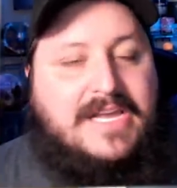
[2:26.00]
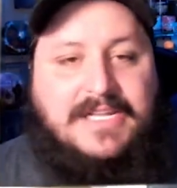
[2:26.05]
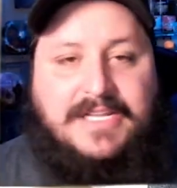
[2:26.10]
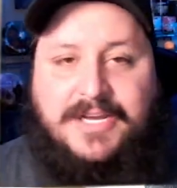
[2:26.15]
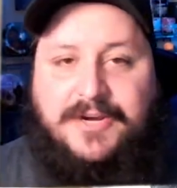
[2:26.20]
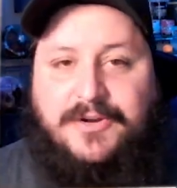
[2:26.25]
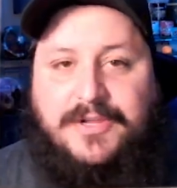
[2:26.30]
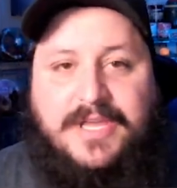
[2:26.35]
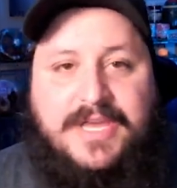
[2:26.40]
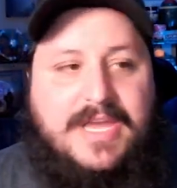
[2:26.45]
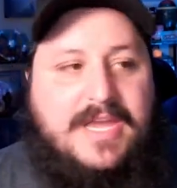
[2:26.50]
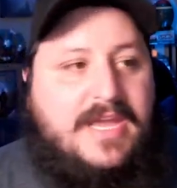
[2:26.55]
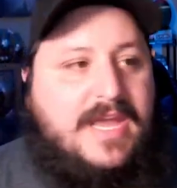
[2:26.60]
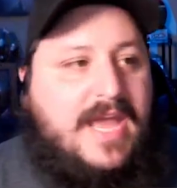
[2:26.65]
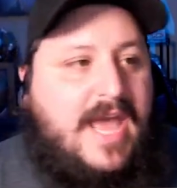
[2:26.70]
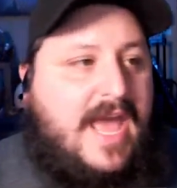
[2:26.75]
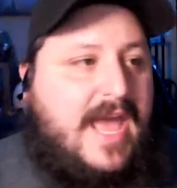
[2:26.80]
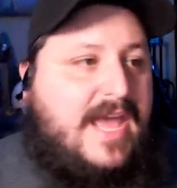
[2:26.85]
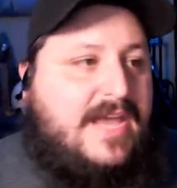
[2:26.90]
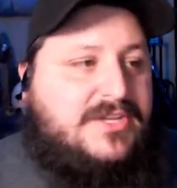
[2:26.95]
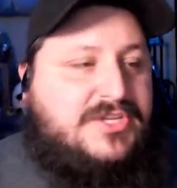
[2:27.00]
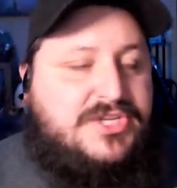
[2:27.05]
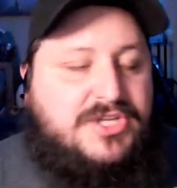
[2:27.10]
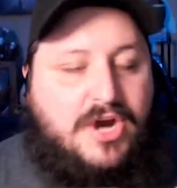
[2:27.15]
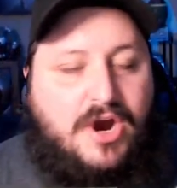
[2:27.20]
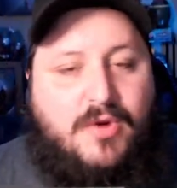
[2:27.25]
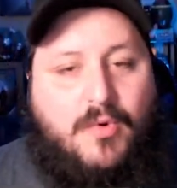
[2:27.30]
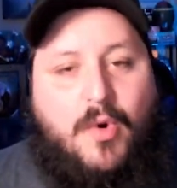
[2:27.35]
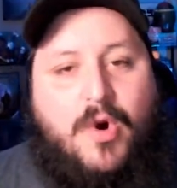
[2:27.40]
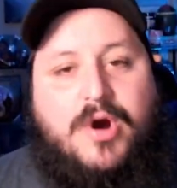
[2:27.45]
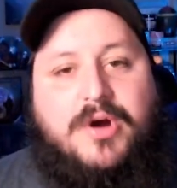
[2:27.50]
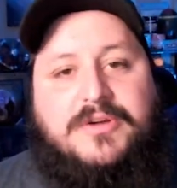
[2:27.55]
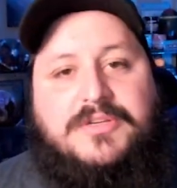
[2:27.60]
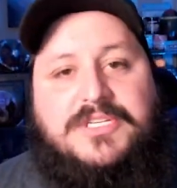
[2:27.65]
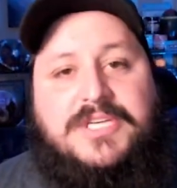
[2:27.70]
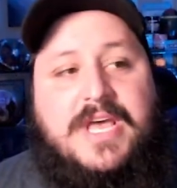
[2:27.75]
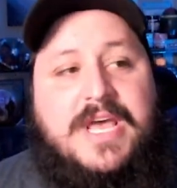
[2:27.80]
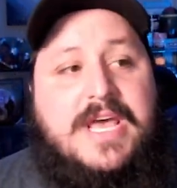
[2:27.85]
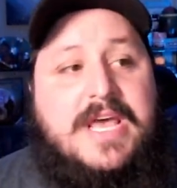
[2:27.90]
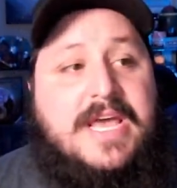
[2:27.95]
clearly, a Star
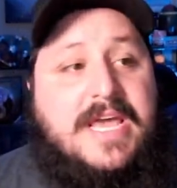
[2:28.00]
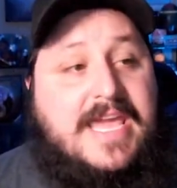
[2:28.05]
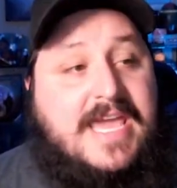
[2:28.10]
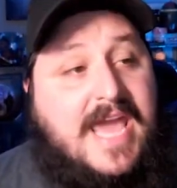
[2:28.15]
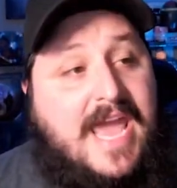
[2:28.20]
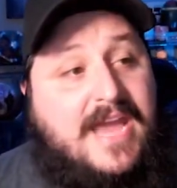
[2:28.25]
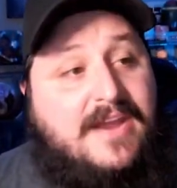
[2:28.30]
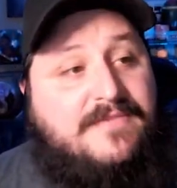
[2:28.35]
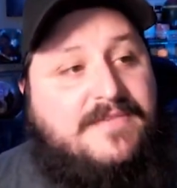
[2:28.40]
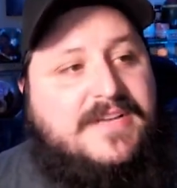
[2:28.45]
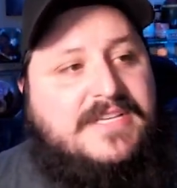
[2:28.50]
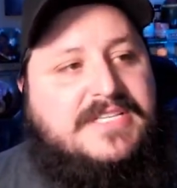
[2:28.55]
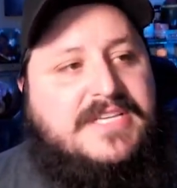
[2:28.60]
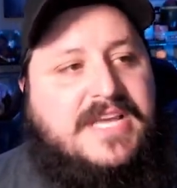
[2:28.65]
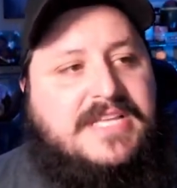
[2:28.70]
Wars canvas.